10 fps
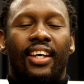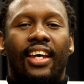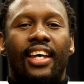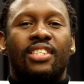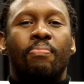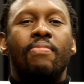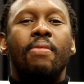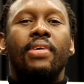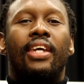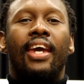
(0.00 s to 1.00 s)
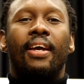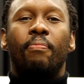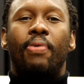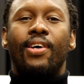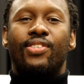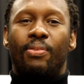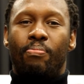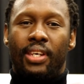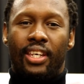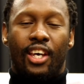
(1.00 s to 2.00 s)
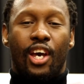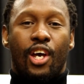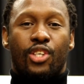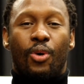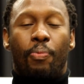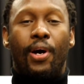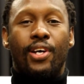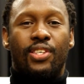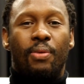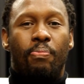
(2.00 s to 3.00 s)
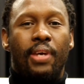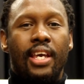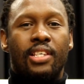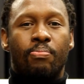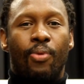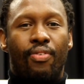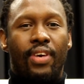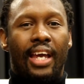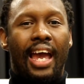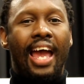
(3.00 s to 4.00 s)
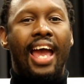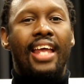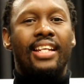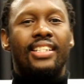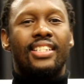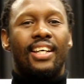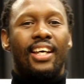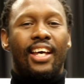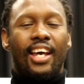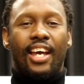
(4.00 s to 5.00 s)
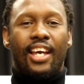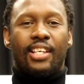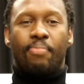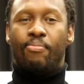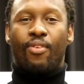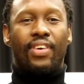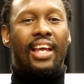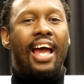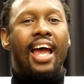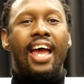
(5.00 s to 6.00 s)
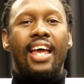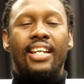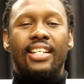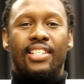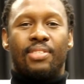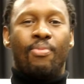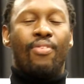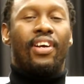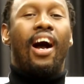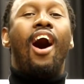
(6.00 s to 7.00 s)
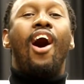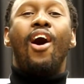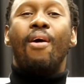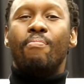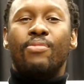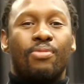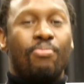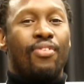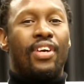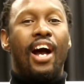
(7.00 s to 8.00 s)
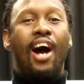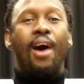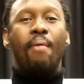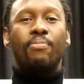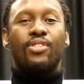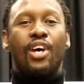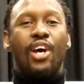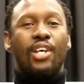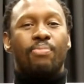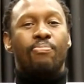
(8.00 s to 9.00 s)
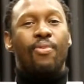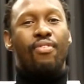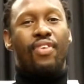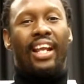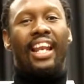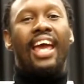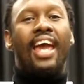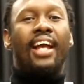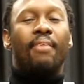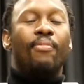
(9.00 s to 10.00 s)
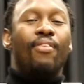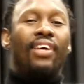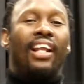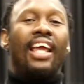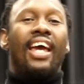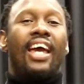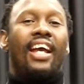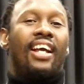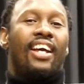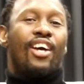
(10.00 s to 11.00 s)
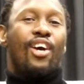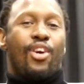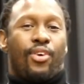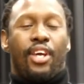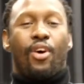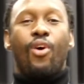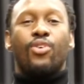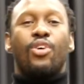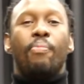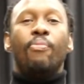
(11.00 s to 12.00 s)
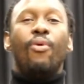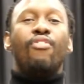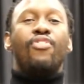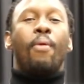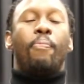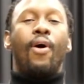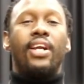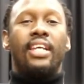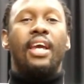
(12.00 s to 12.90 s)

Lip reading: is mimicking person B. So person B is moving hand, is moving arms, moving leg. You can also move your body,